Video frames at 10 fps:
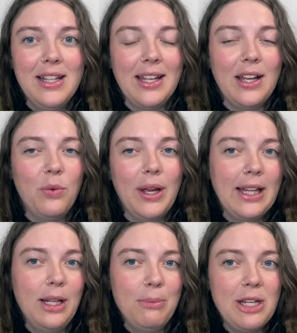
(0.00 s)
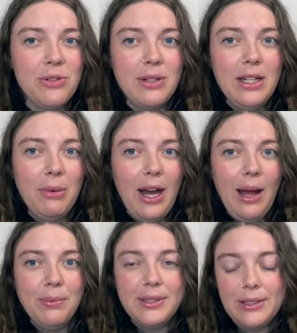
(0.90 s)
like a quick little beach read
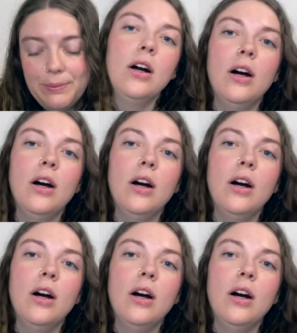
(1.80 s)
perhaps.